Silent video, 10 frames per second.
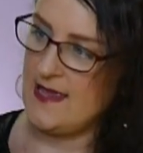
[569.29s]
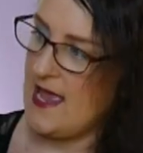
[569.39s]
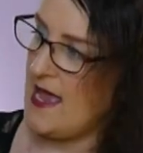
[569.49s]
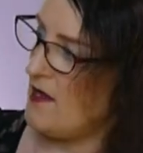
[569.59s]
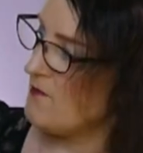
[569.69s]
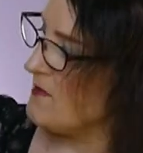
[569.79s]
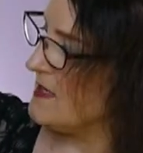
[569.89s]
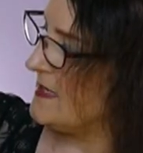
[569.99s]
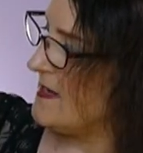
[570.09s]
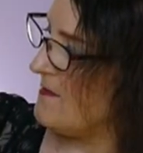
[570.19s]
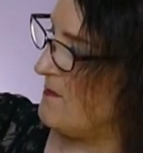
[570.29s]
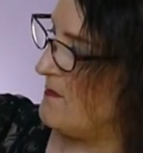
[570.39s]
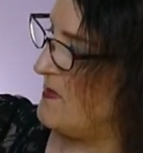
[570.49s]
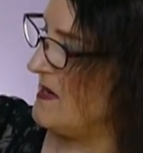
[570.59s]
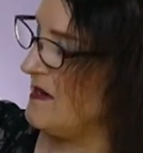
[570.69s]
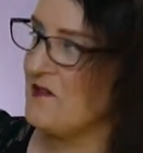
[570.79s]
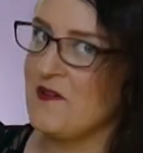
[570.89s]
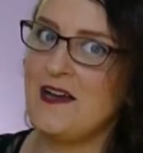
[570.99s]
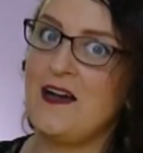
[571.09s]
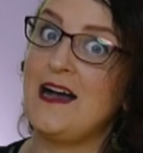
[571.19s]
They're outwards. They are big
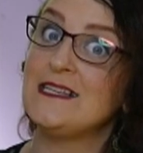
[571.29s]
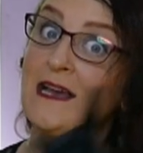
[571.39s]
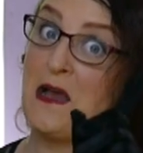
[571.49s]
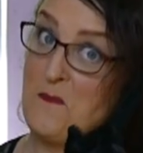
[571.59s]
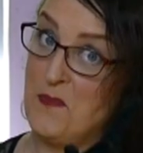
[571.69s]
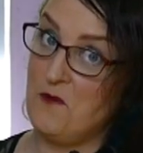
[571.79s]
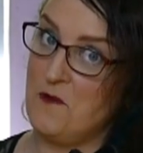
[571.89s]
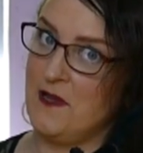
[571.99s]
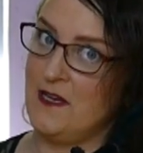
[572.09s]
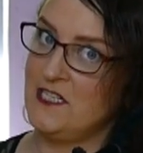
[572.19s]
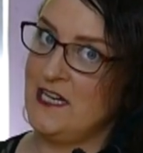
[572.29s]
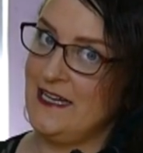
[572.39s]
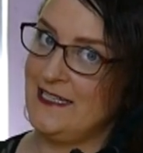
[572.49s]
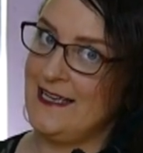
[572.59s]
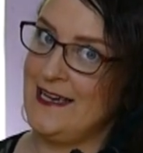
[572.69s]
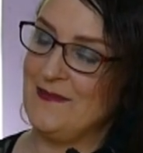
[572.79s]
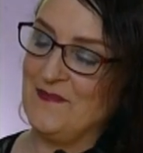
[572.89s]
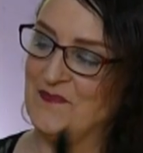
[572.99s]
grey eyes, but we're going to change that.